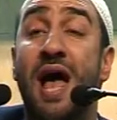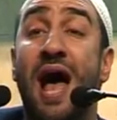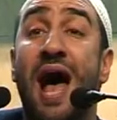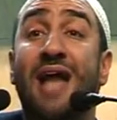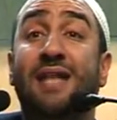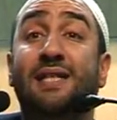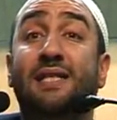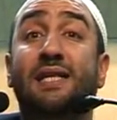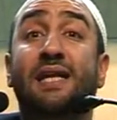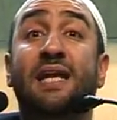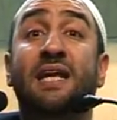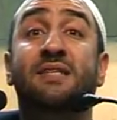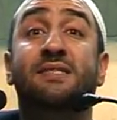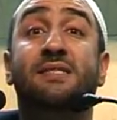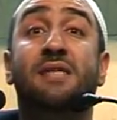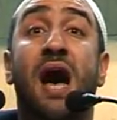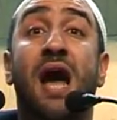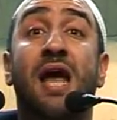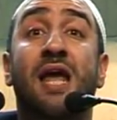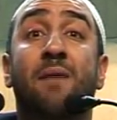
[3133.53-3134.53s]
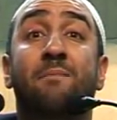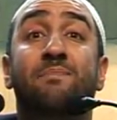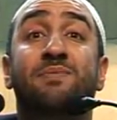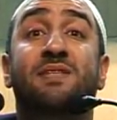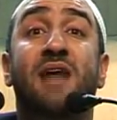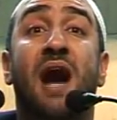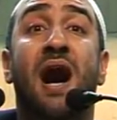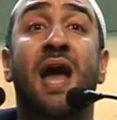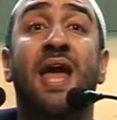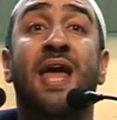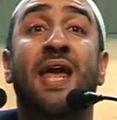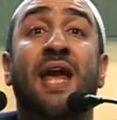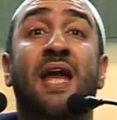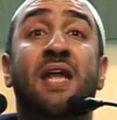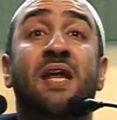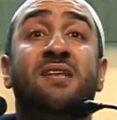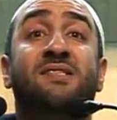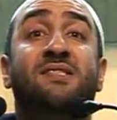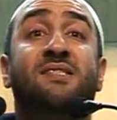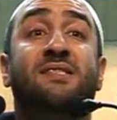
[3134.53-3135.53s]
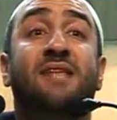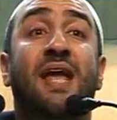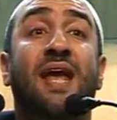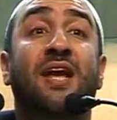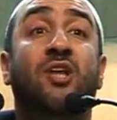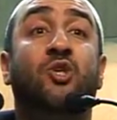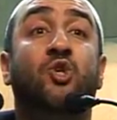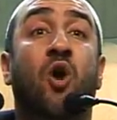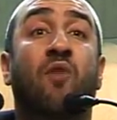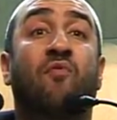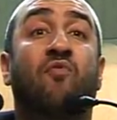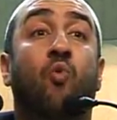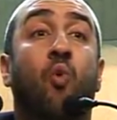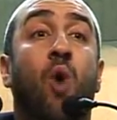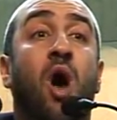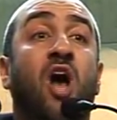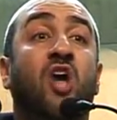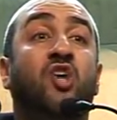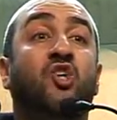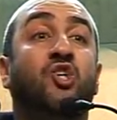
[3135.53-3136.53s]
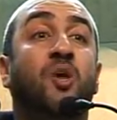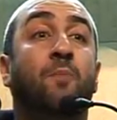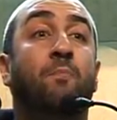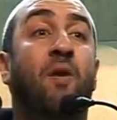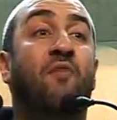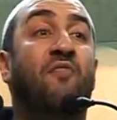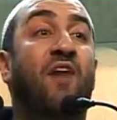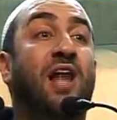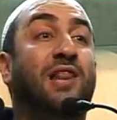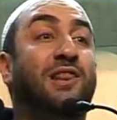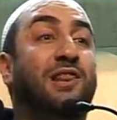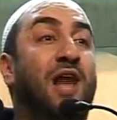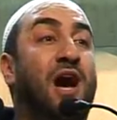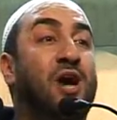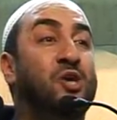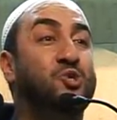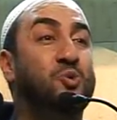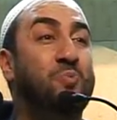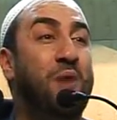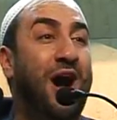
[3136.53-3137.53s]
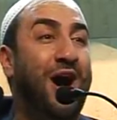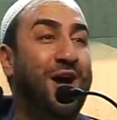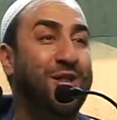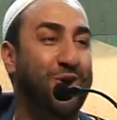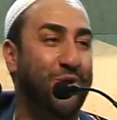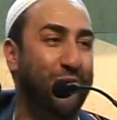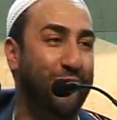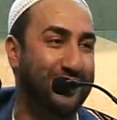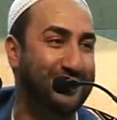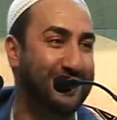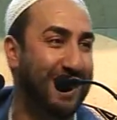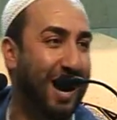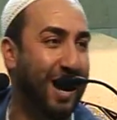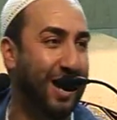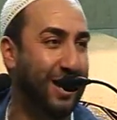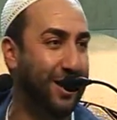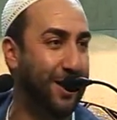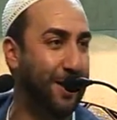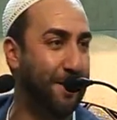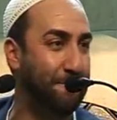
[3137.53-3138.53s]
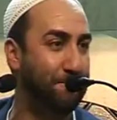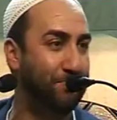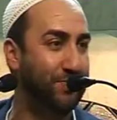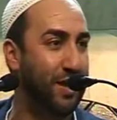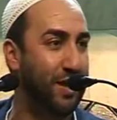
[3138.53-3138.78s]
at least I am dying in a state of worship of Allah subhanahu wa ta'ala.